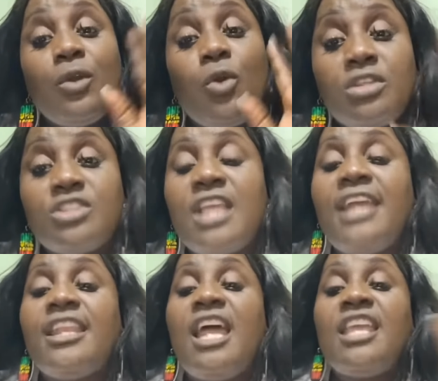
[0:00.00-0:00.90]
good
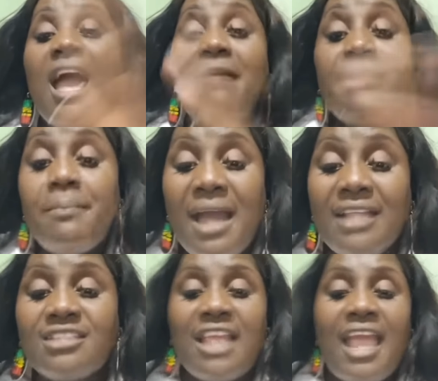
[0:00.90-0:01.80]
side and you have the
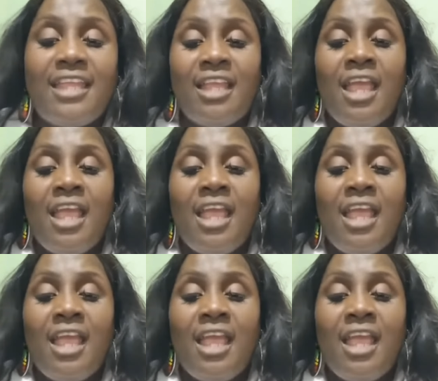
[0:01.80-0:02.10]
bad side.